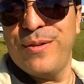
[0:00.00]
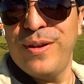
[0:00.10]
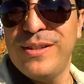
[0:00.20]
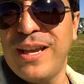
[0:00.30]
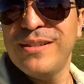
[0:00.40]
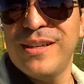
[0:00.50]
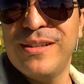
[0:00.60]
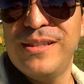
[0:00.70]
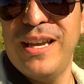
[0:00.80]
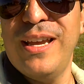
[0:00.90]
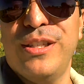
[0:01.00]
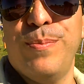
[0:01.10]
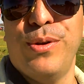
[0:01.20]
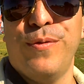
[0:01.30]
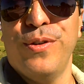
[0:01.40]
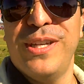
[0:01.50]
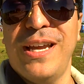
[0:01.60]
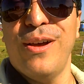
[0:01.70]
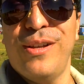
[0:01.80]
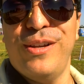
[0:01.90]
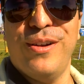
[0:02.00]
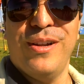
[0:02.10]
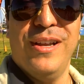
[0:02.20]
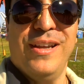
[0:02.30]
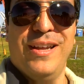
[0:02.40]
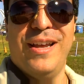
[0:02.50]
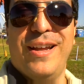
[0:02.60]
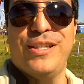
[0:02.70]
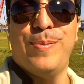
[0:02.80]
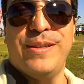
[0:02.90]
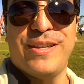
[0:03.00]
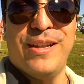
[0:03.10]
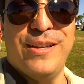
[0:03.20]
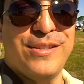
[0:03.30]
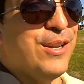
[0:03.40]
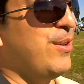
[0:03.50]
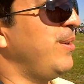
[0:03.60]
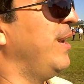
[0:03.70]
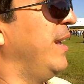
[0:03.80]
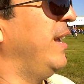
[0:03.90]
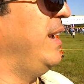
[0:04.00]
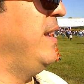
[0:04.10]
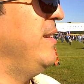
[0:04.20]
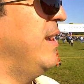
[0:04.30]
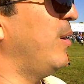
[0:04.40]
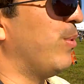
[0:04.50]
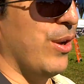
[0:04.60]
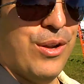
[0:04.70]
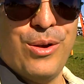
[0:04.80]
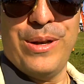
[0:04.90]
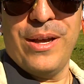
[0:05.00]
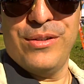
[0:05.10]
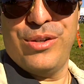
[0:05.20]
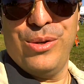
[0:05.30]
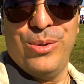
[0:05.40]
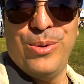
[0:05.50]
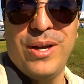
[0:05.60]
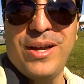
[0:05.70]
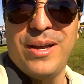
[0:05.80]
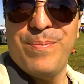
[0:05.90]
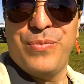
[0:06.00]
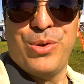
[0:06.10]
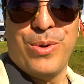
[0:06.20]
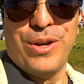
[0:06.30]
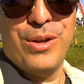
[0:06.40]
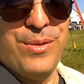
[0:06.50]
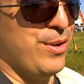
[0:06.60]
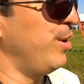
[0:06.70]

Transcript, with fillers: fantastic day. It's a beautiful day out here at Space Kennedy Center. And uh, we're going to go now to, uh, to we're going to, they're